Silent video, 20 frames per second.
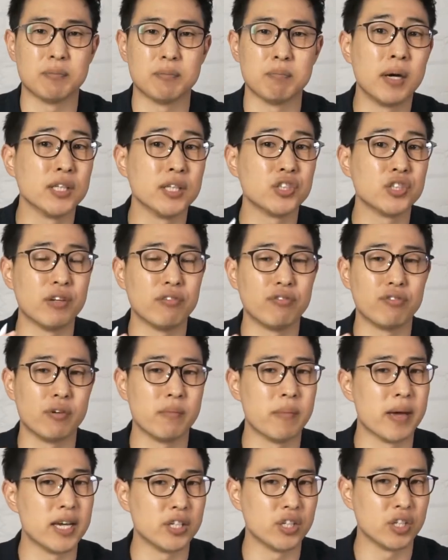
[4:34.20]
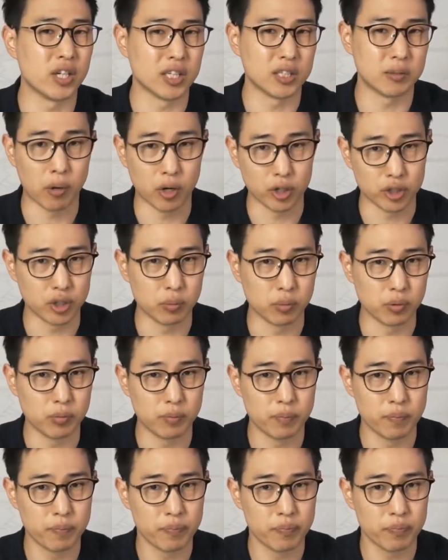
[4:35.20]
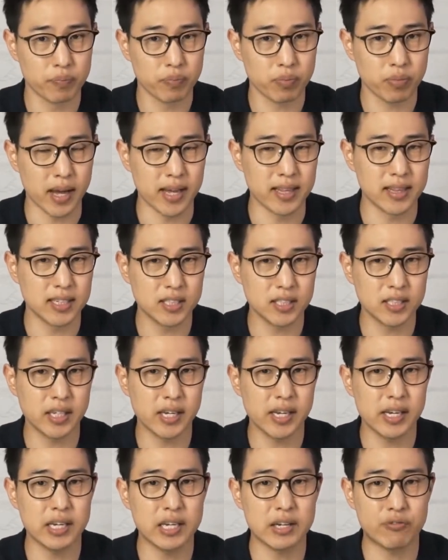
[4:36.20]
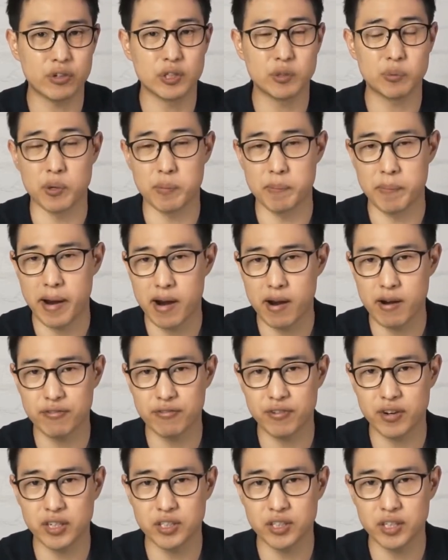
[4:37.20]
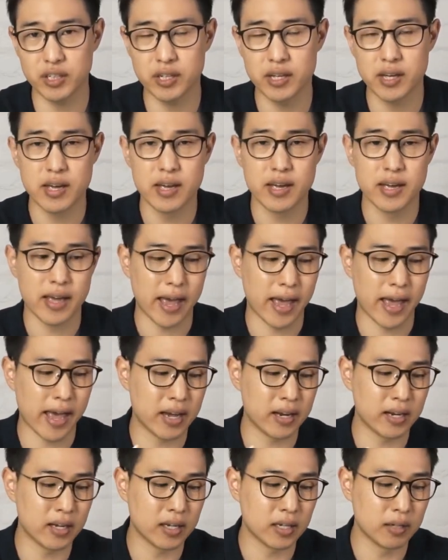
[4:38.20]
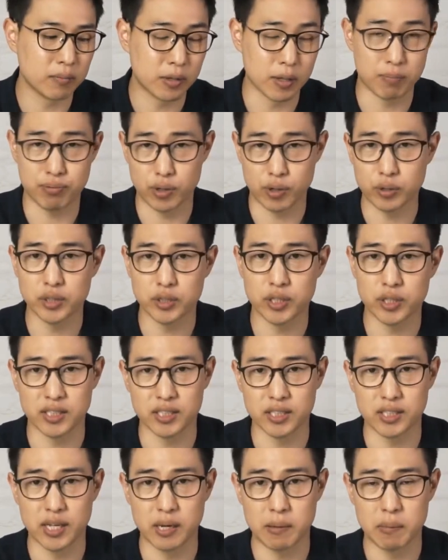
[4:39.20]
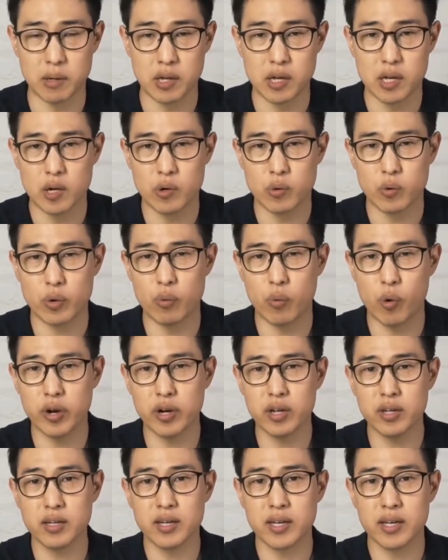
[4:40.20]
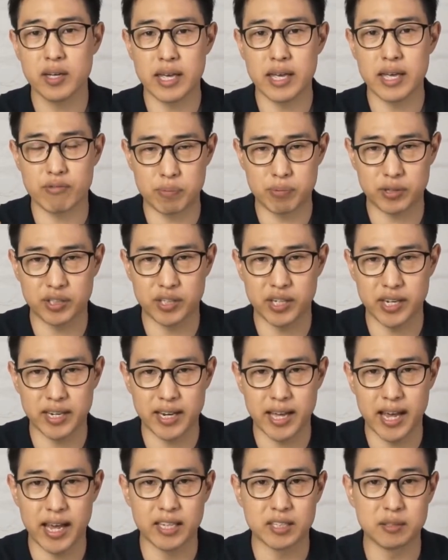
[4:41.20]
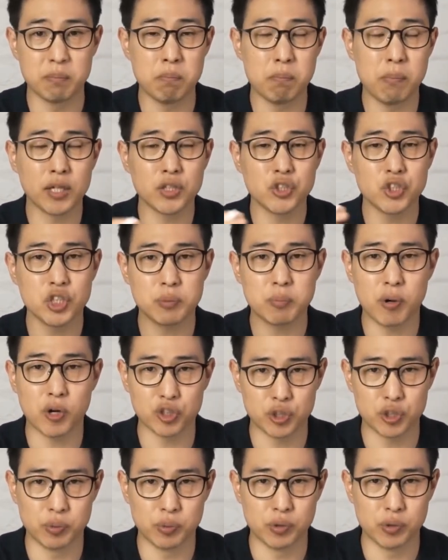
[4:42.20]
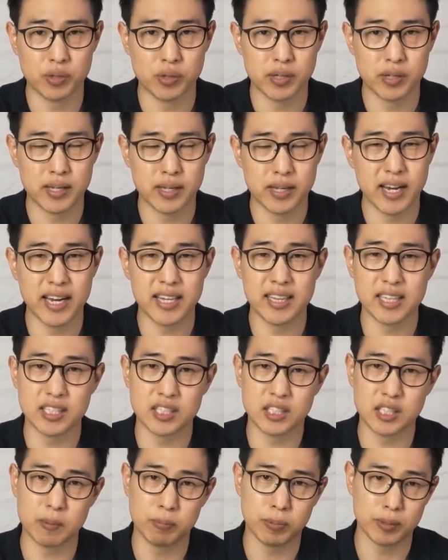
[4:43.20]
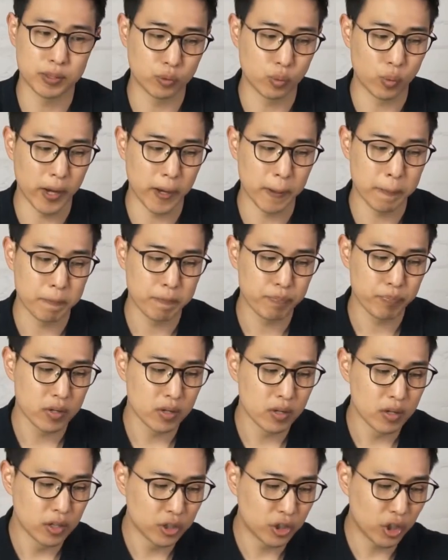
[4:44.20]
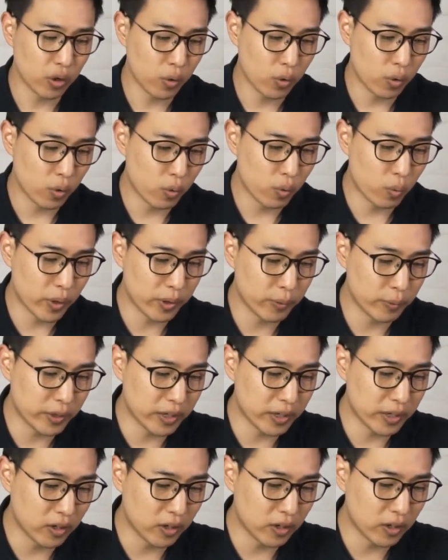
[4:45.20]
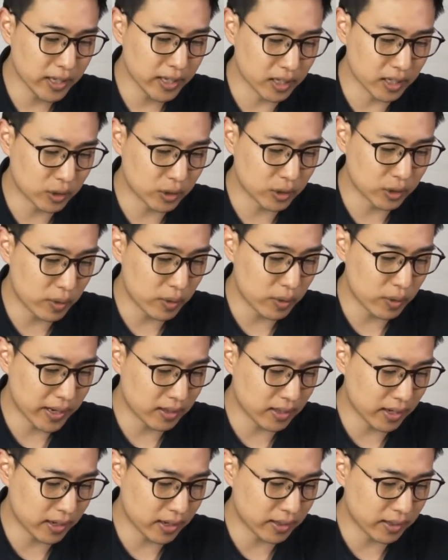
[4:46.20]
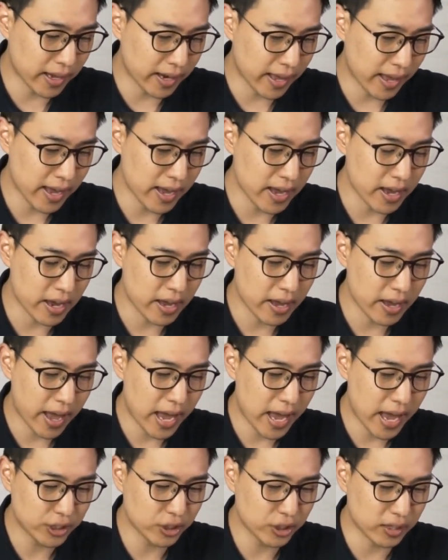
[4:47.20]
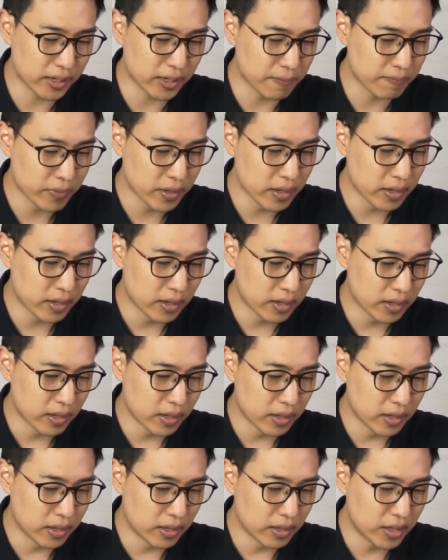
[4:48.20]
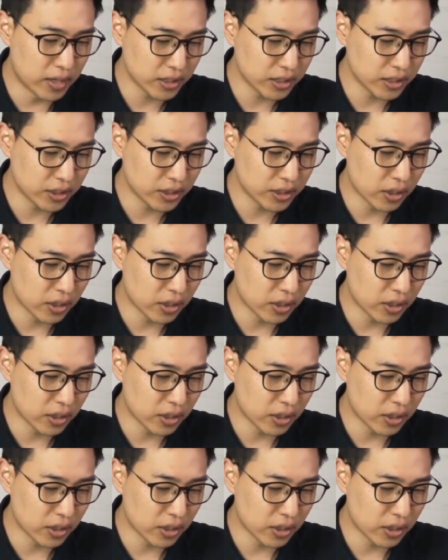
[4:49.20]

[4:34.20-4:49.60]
much information as possible. And this is the key difference between paraphrasing and the processing step. We want to represent as much as possible in the simplest way. So when we look at this, we might think that, hey, actually, this